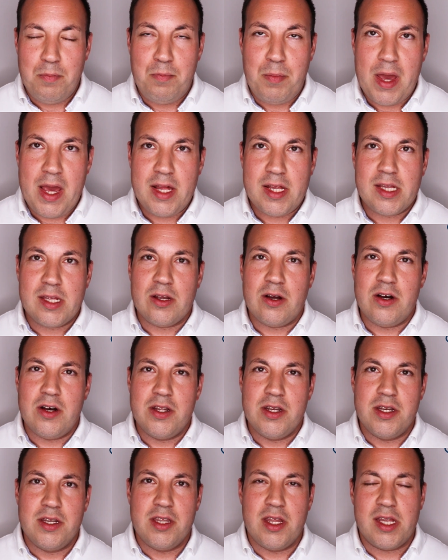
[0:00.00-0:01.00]
based
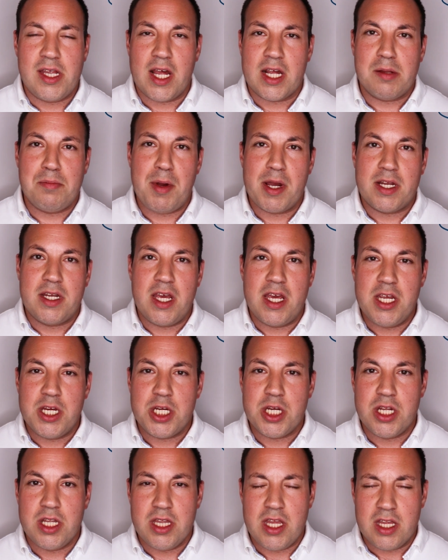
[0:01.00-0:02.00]
on this
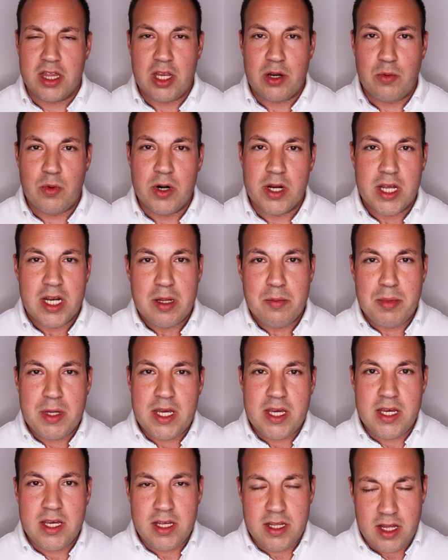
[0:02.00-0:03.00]
expectation that there were going to
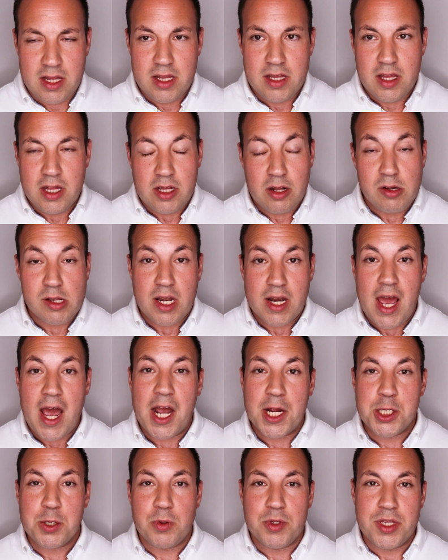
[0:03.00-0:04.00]
be that there's an
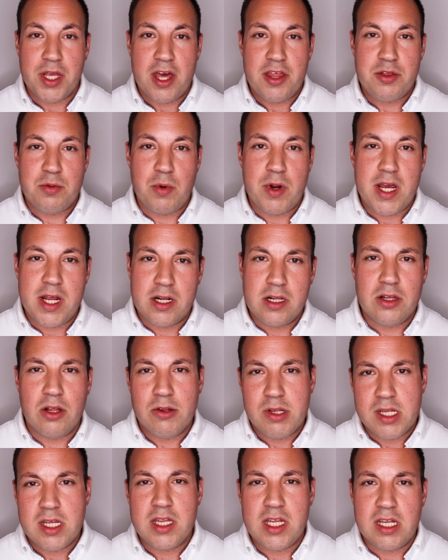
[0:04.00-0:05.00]
actual death rate
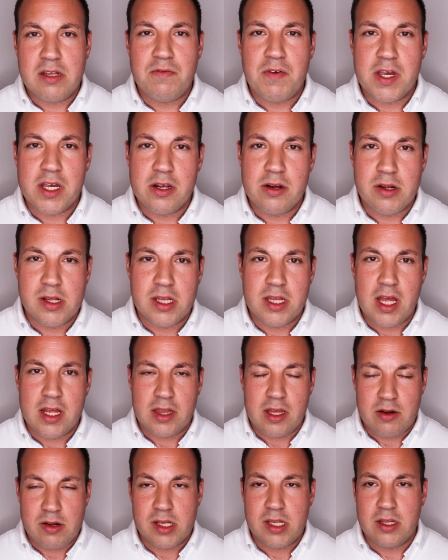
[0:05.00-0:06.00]
close to these figures
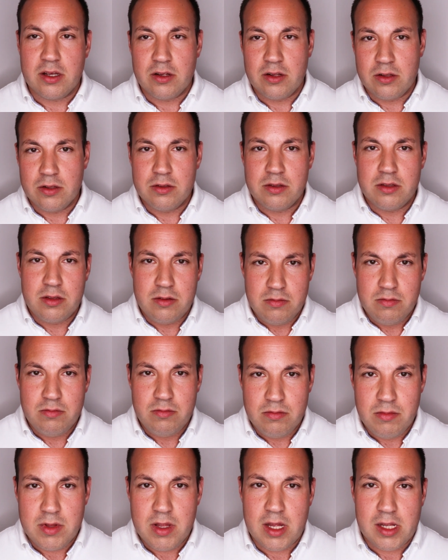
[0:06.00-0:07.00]
that they're still
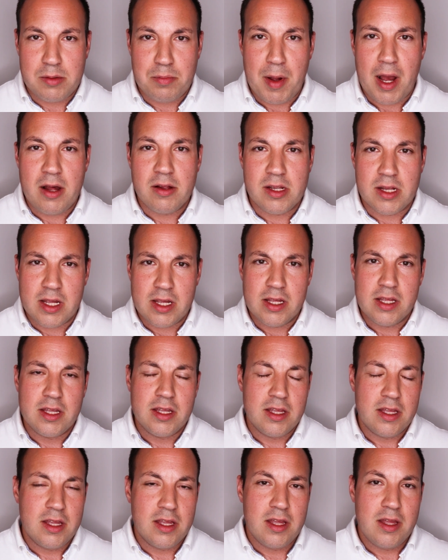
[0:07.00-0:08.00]
espousing,
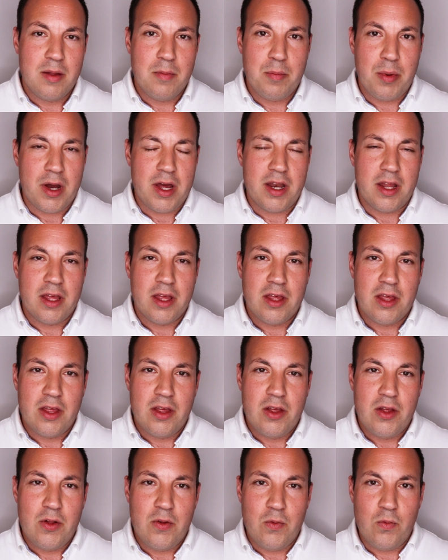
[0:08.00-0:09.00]
but
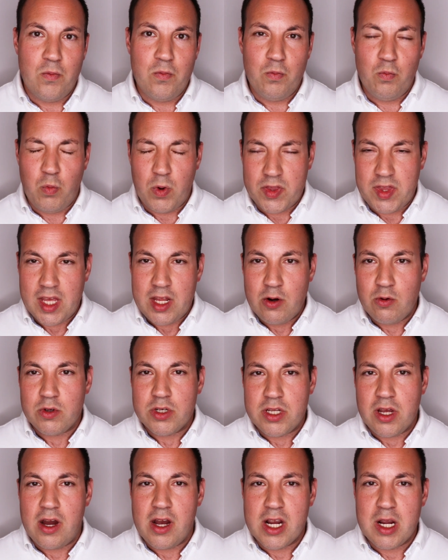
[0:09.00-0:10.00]
what they
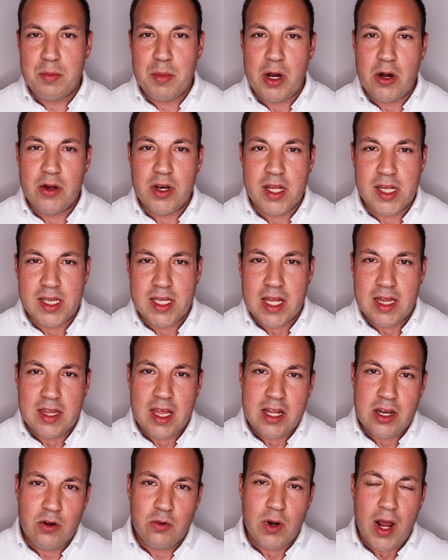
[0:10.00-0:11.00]
don't talk about is that
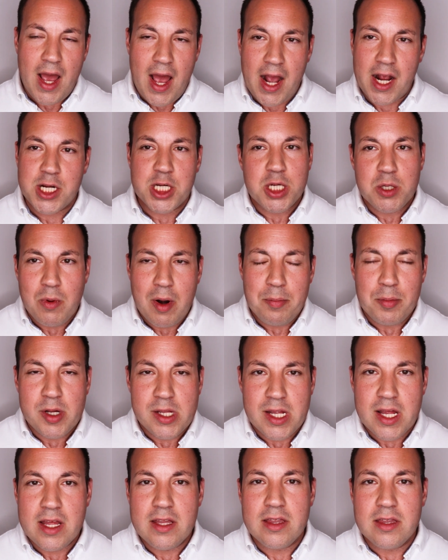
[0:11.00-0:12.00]
they don't actually
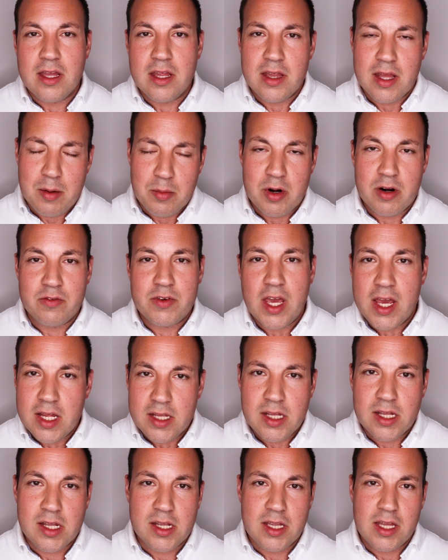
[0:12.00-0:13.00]
represent the number of
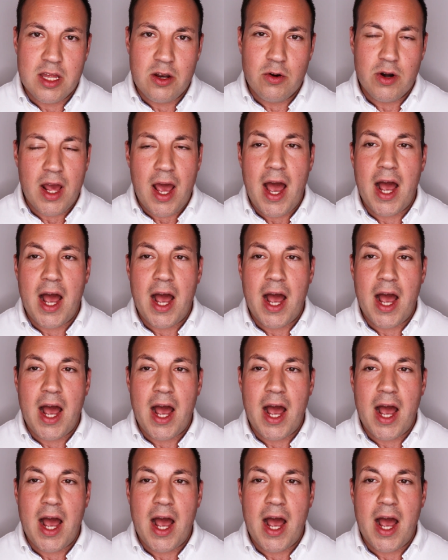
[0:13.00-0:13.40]
cases, and they don't